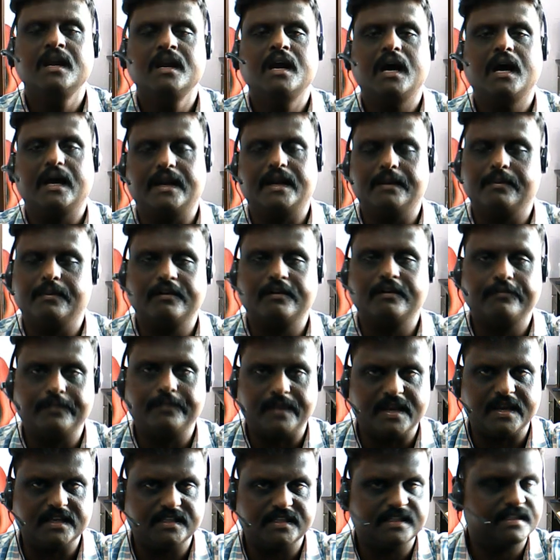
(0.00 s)
or number of
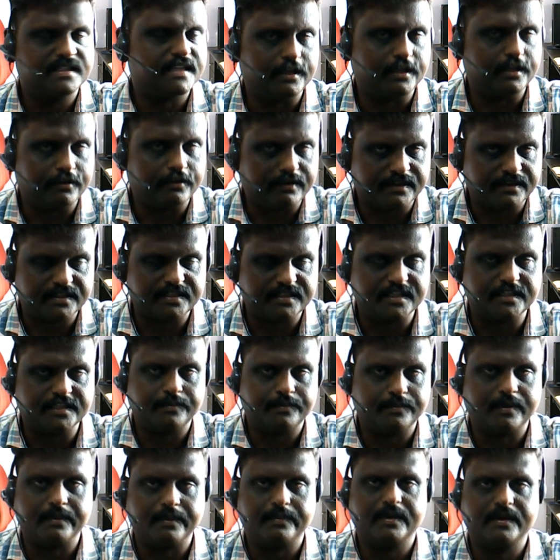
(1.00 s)
pages in your research
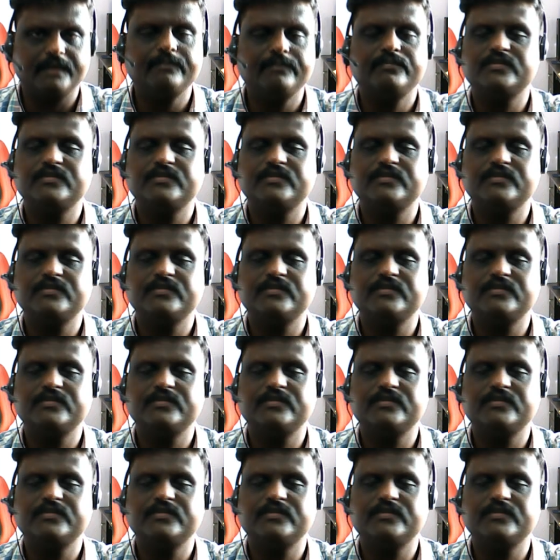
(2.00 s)
paper,